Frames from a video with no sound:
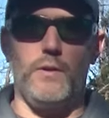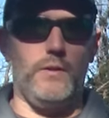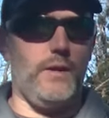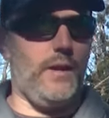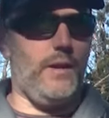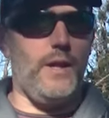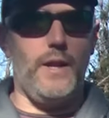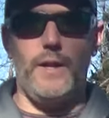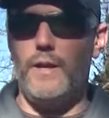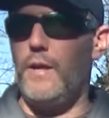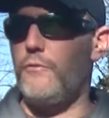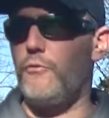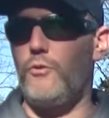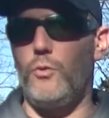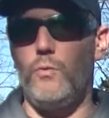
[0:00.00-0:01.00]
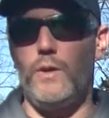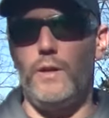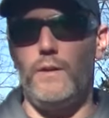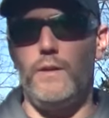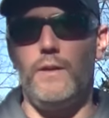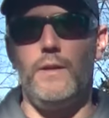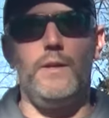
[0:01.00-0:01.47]
Not a lot of guys are doing it,
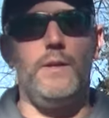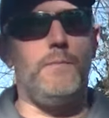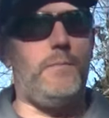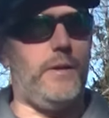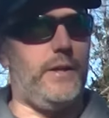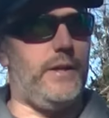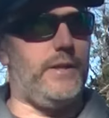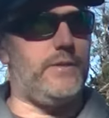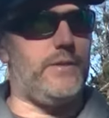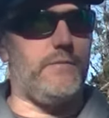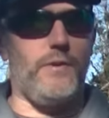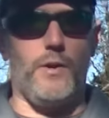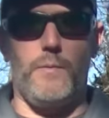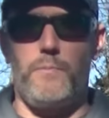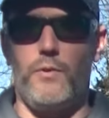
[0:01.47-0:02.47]
but it is a very